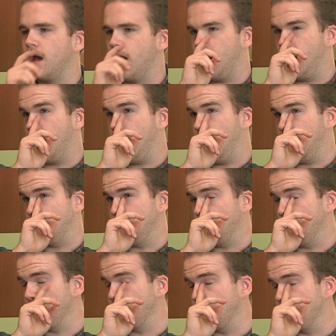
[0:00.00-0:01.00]
and
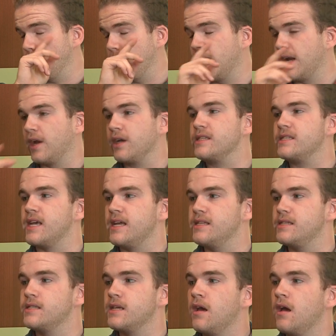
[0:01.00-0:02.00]
you do get a good
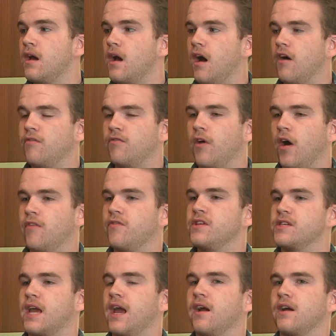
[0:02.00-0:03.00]
sense of
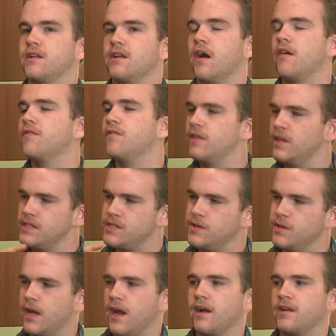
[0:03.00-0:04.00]
this character, of these
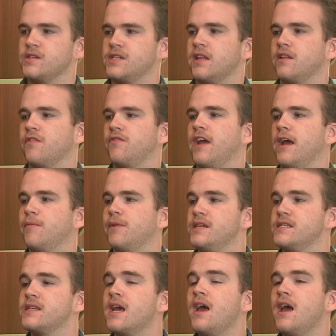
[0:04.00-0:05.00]
two characters and their
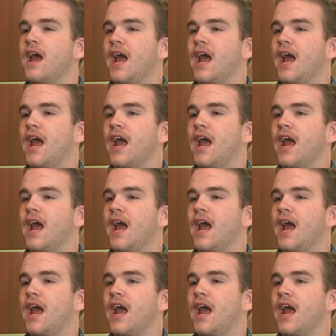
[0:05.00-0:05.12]
families.